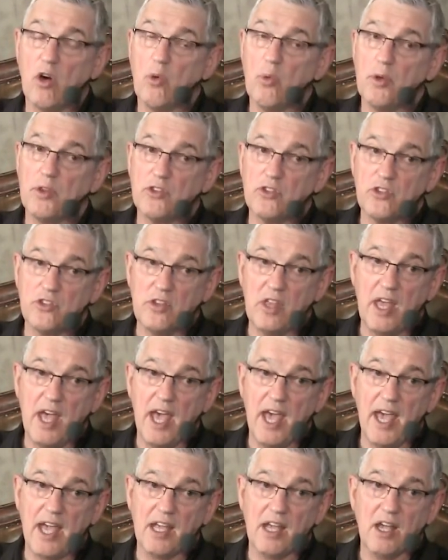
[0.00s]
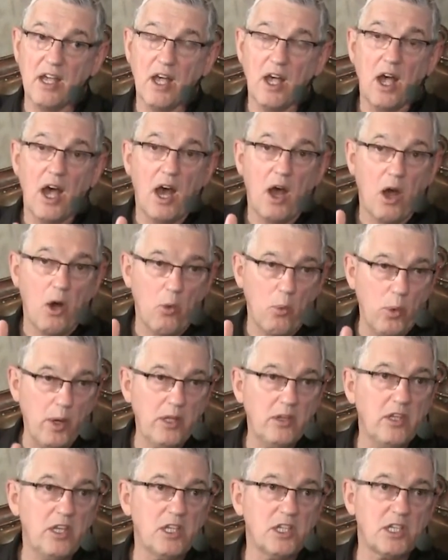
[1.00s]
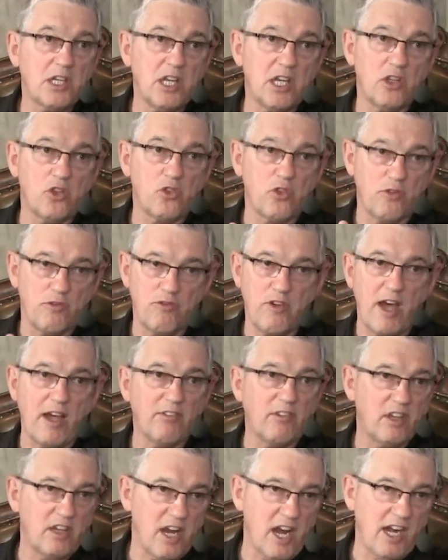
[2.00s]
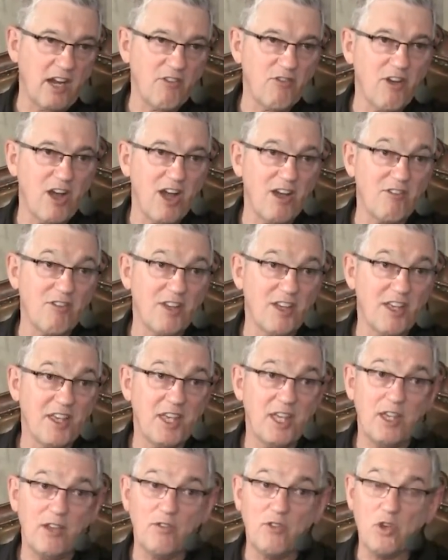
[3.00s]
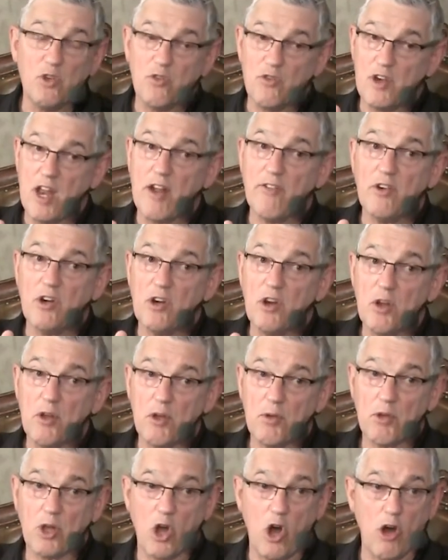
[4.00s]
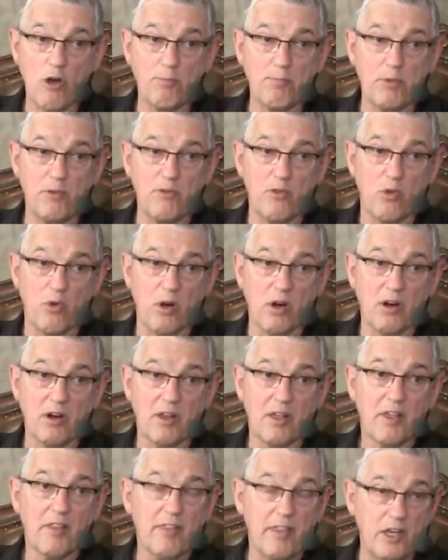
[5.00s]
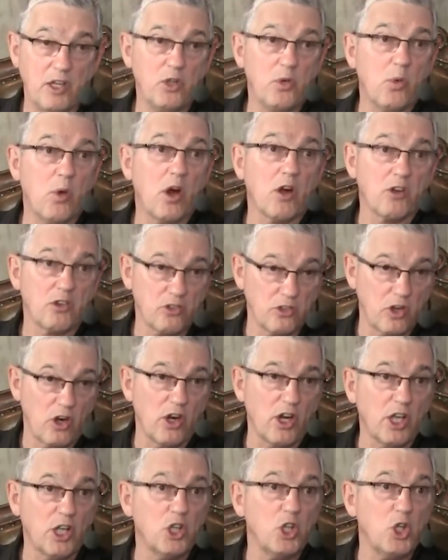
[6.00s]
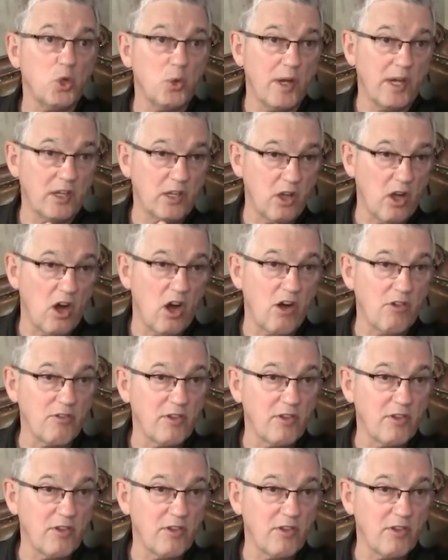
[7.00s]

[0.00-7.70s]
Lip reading: with SNAG, we teach kids from 5 to 95. If you've never golfed before, then you are starting new at golf.